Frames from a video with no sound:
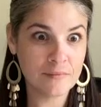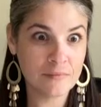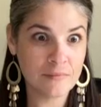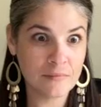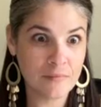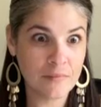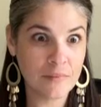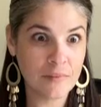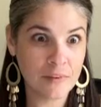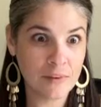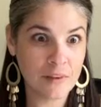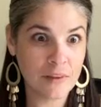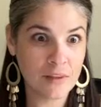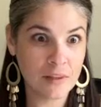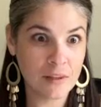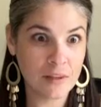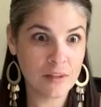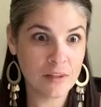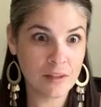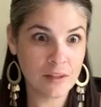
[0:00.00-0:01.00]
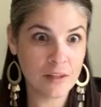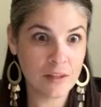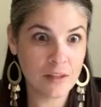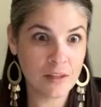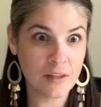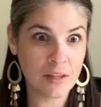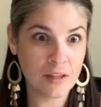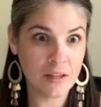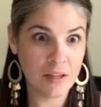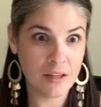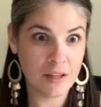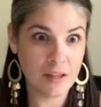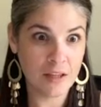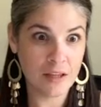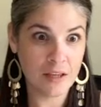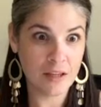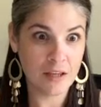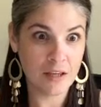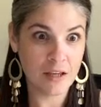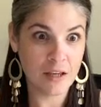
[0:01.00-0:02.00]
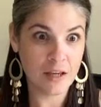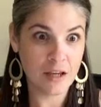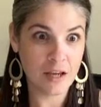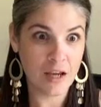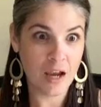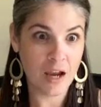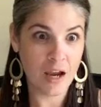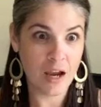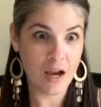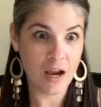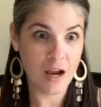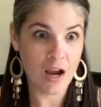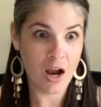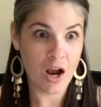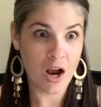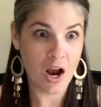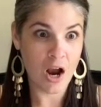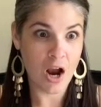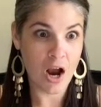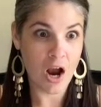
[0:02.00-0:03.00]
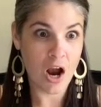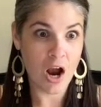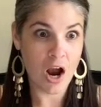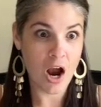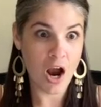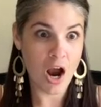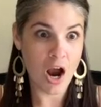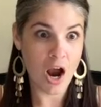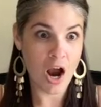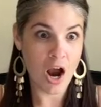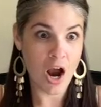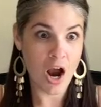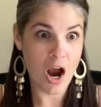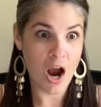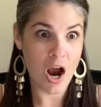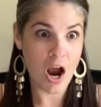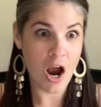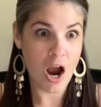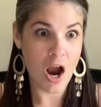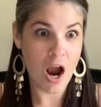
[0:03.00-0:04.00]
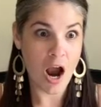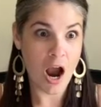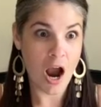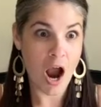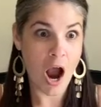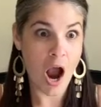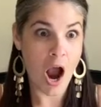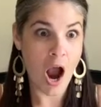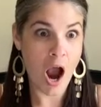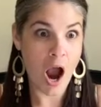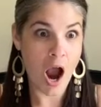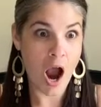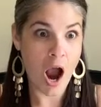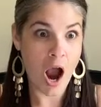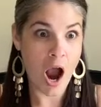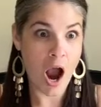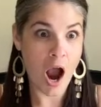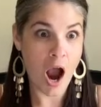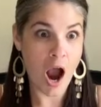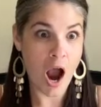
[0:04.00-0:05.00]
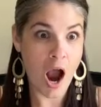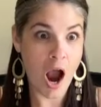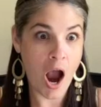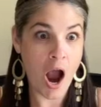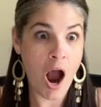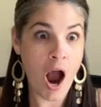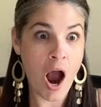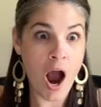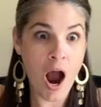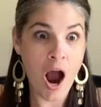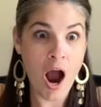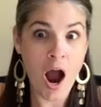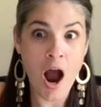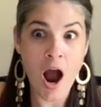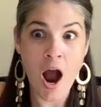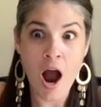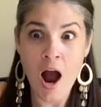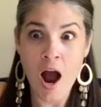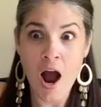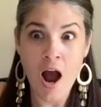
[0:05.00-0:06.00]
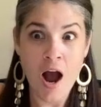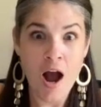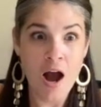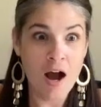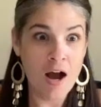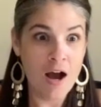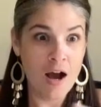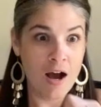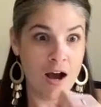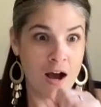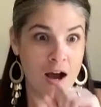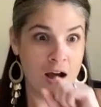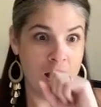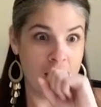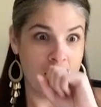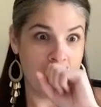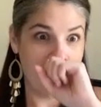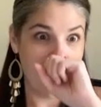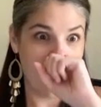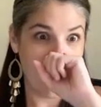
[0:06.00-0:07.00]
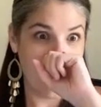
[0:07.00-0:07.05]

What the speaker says: [no speech]